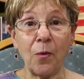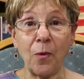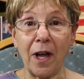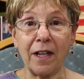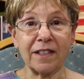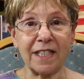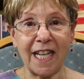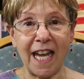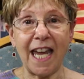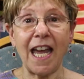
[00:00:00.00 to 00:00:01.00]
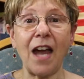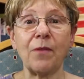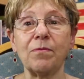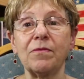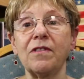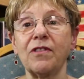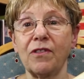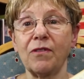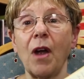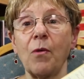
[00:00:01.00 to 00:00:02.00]
Well, today I,
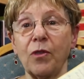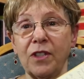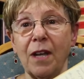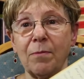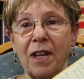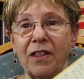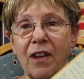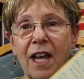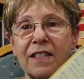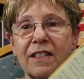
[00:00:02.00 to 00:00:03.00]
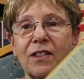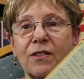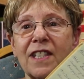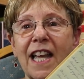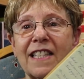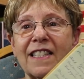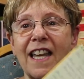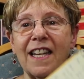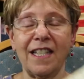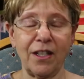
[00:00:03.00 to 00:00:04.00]
I wrote down my thoughts. There's lots
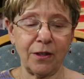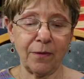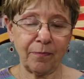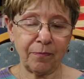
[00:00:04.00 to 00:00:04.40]
on here.